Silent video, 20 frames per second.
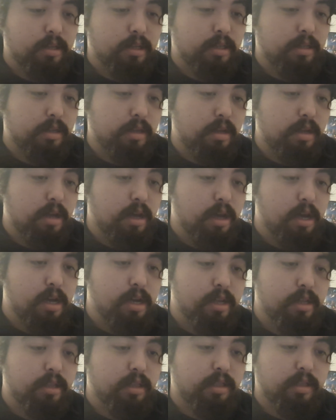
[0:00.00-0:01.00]
is.
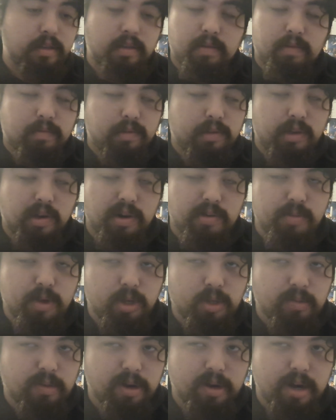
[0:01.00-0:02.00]
Sony
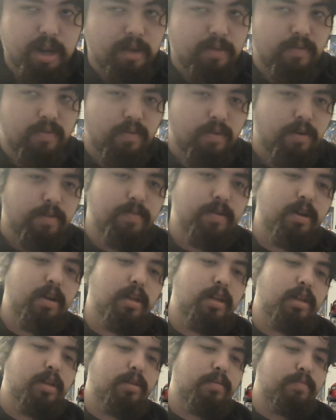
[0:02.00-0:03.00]
makes weird names for them.
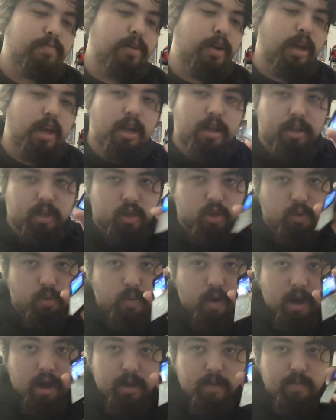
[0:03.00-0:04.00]
But yeah, it's a
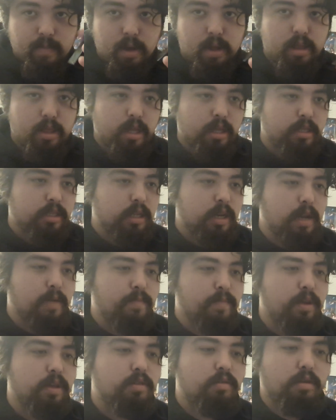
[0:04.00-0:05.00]
Walkman that's an
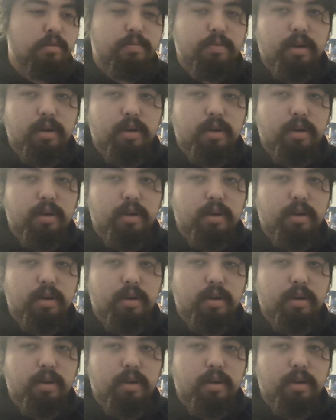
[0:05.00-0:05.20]
MP3